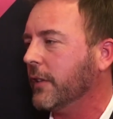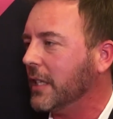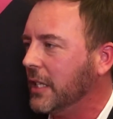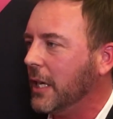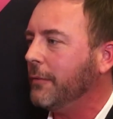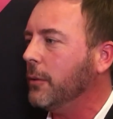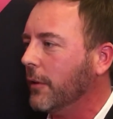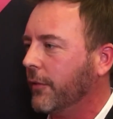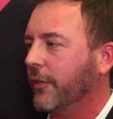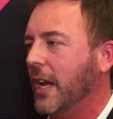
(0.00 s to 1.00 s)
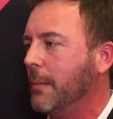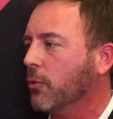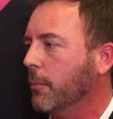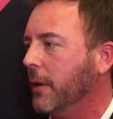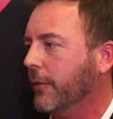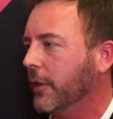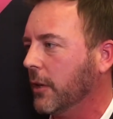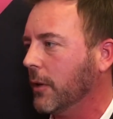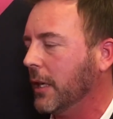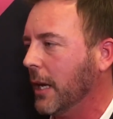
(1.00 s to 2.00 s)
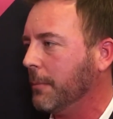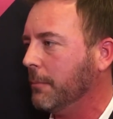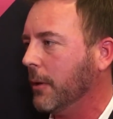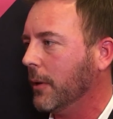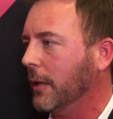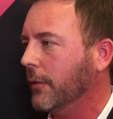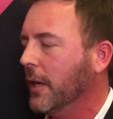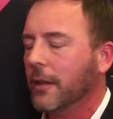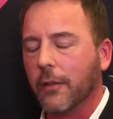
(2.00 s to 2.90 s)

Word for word: to give you the same robust security capabilities,